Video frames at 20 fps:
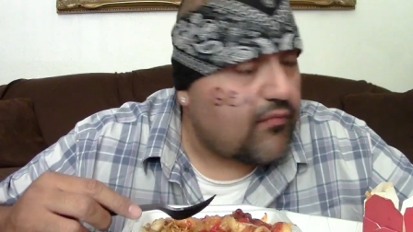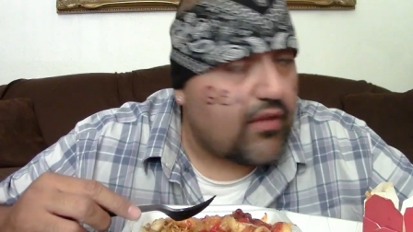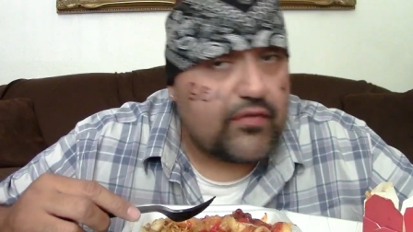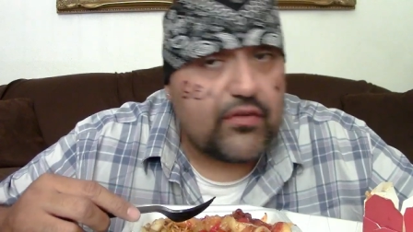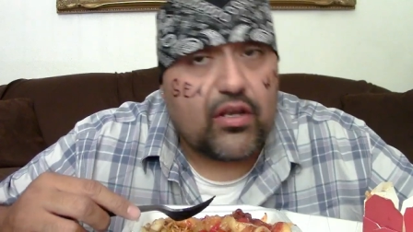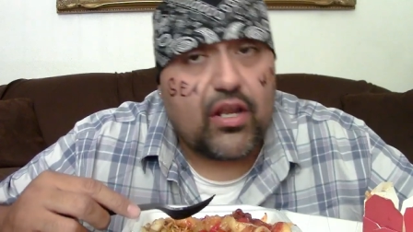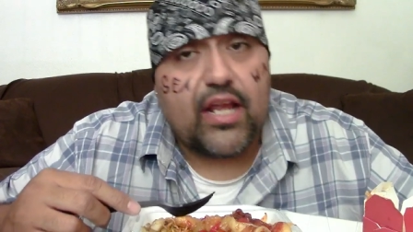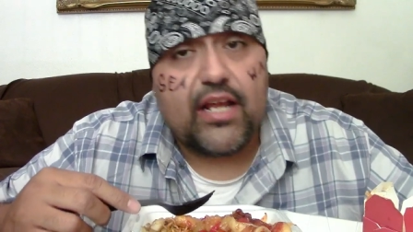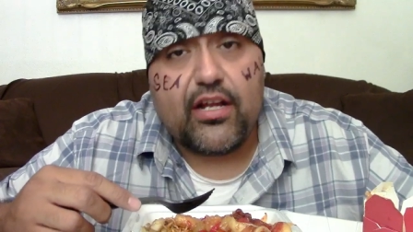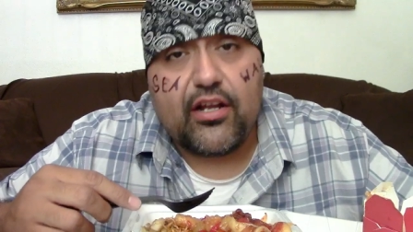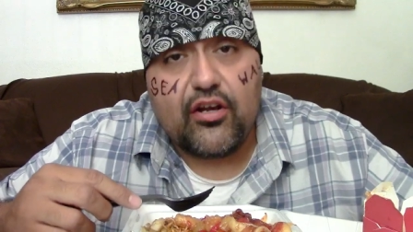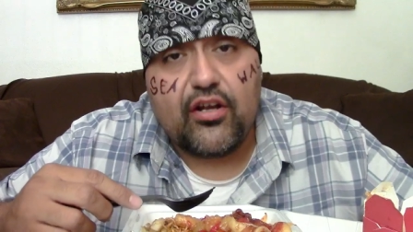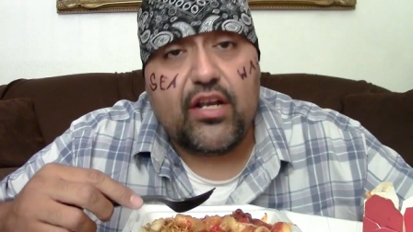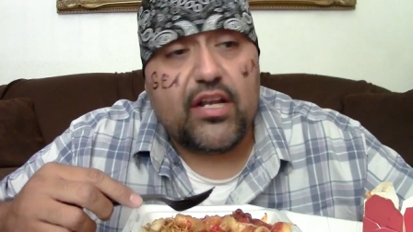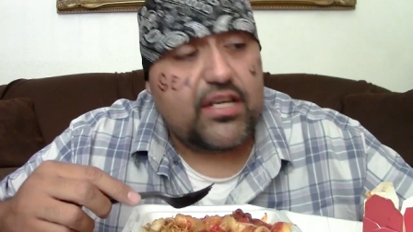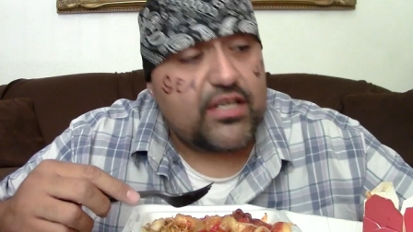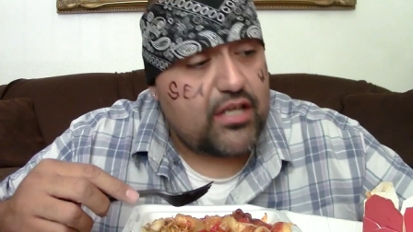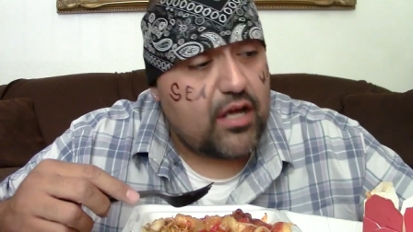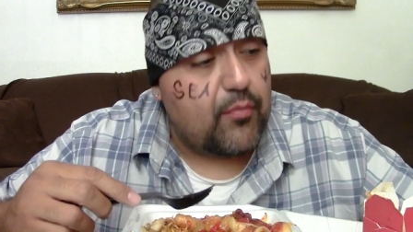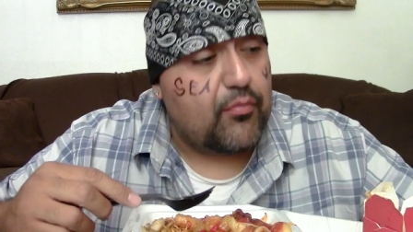They're like, you're
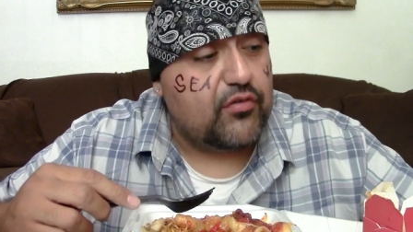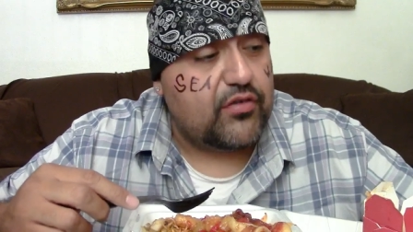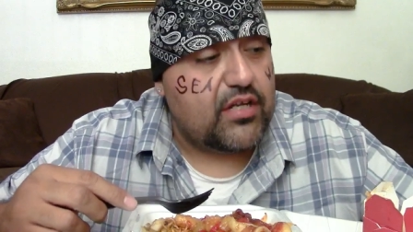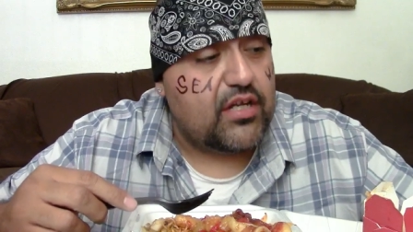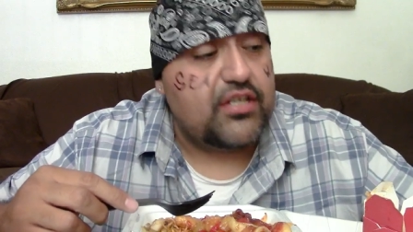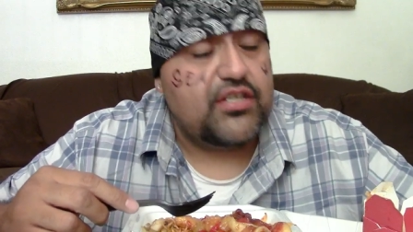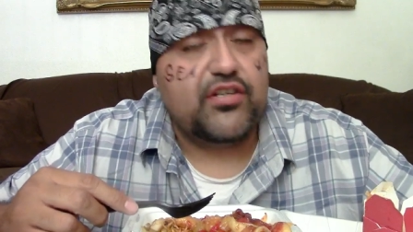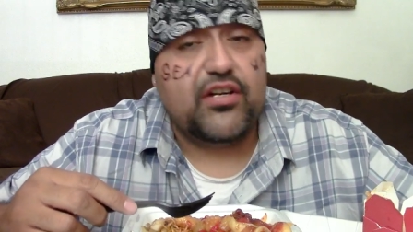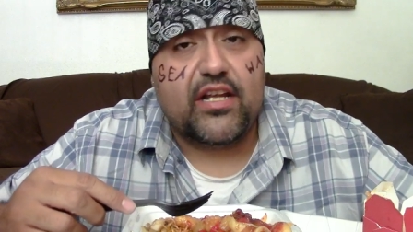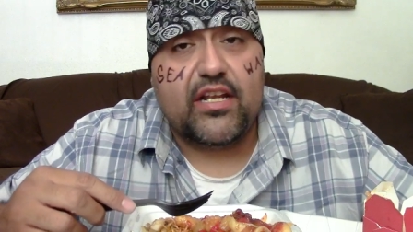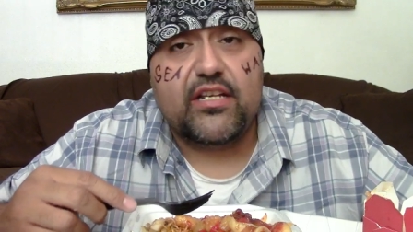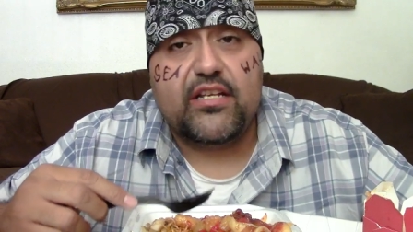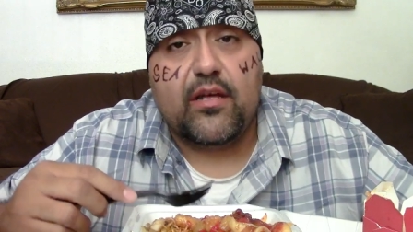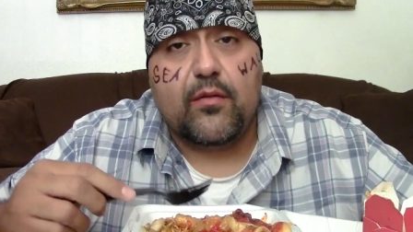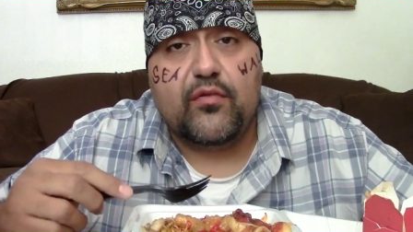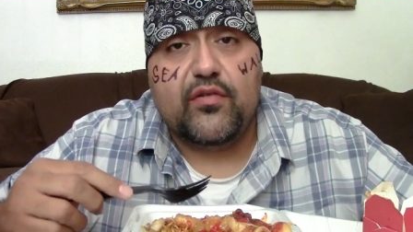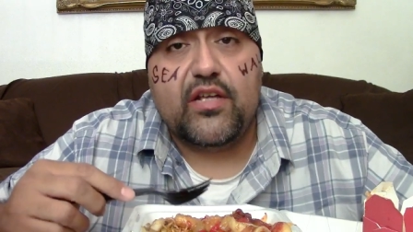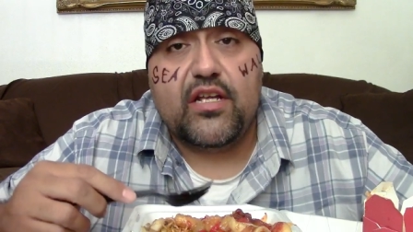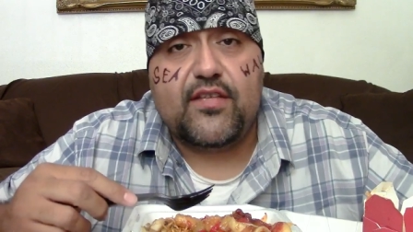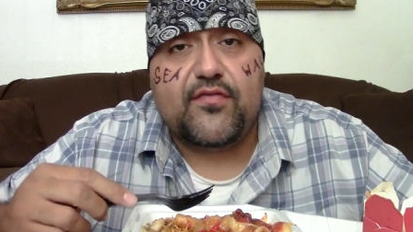gonna double dutch. You gotta
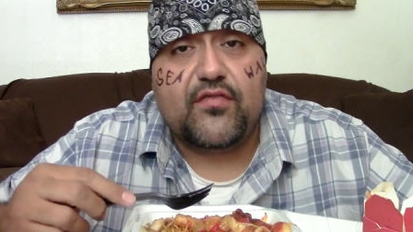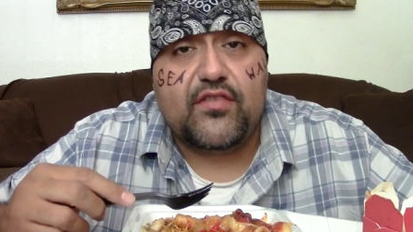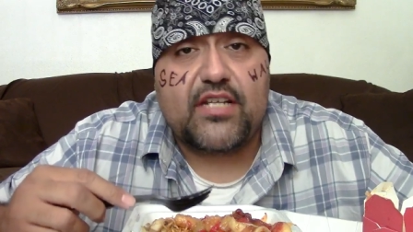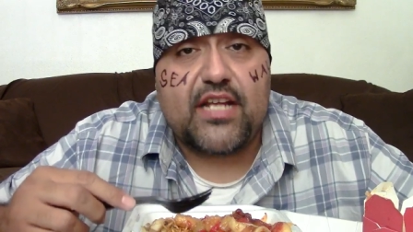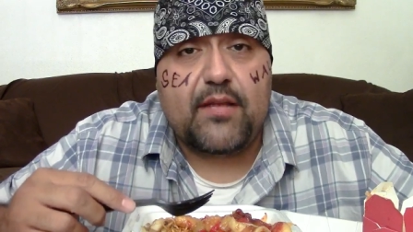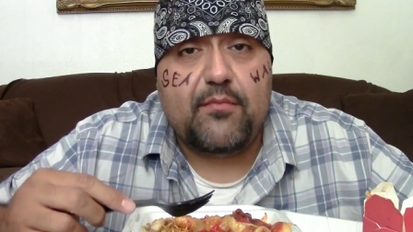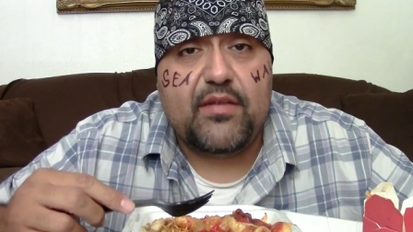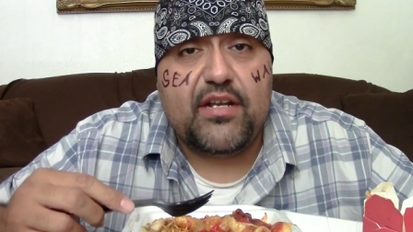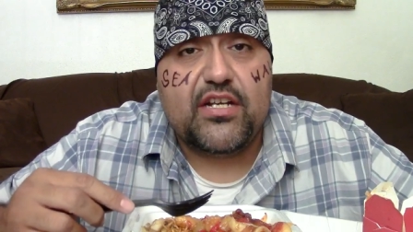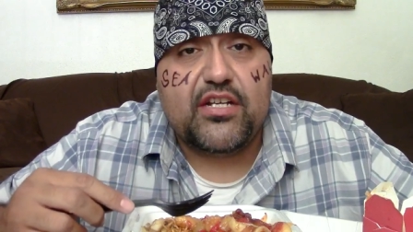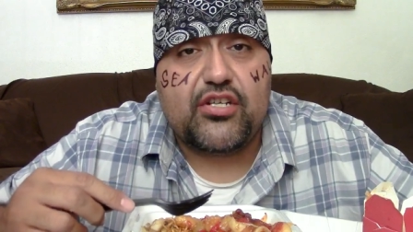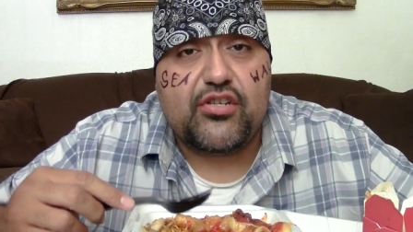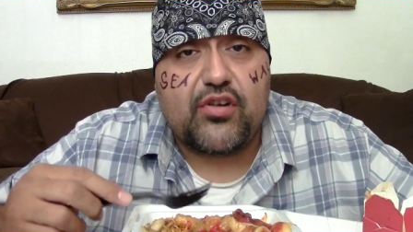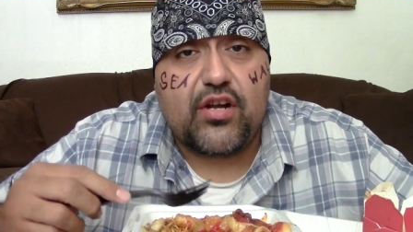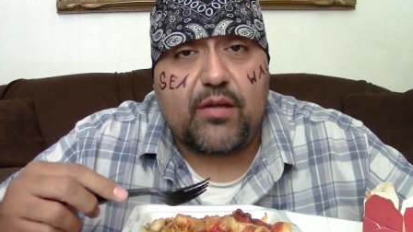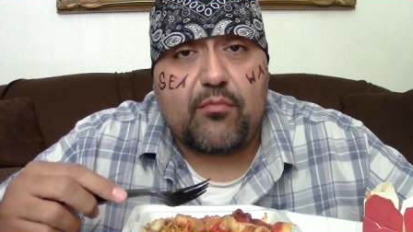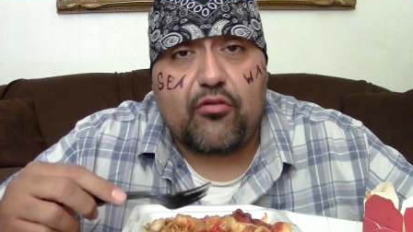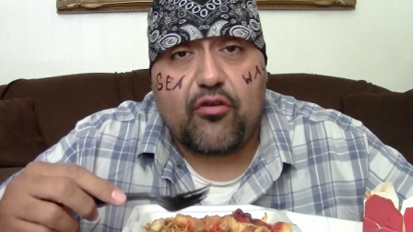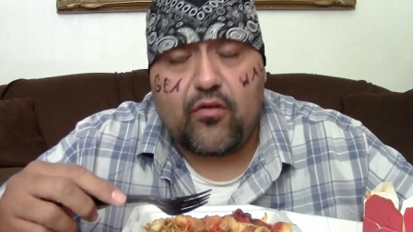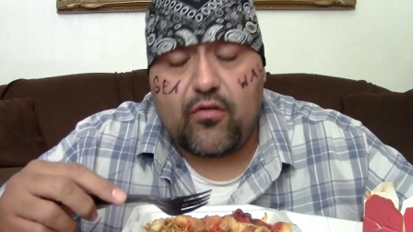double dutch for 10 minutes
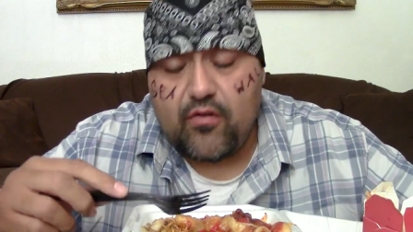straight, bro.